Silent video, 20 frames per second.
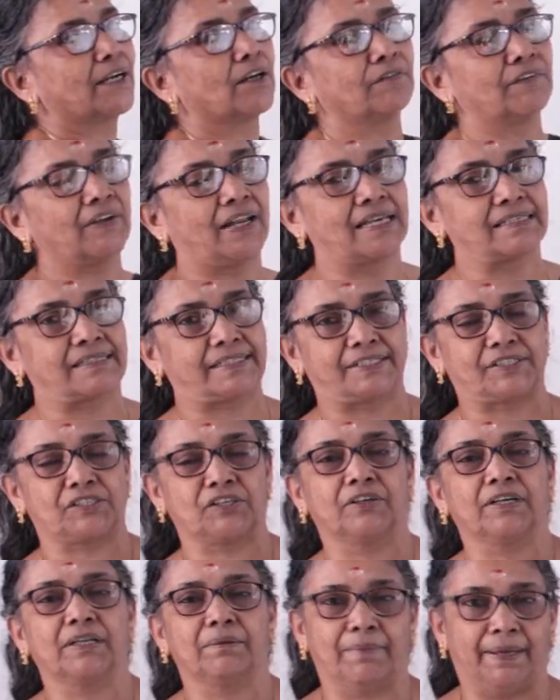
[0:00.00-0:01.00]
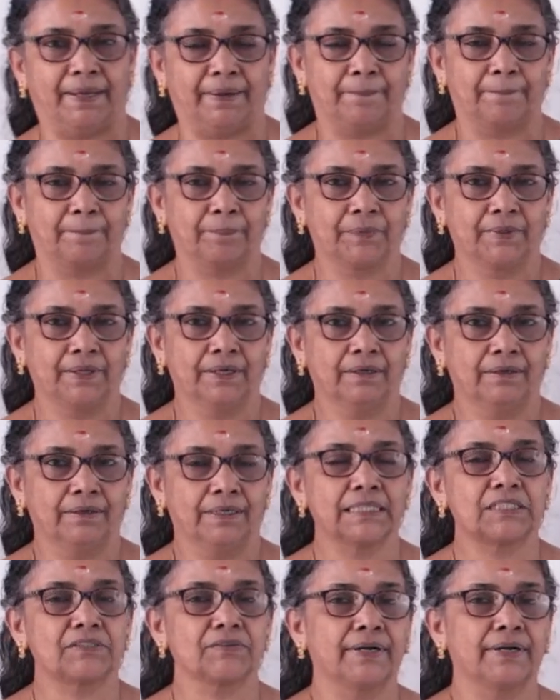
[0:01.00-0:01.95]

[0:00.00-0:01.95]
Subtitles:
of elasticity of demand. Next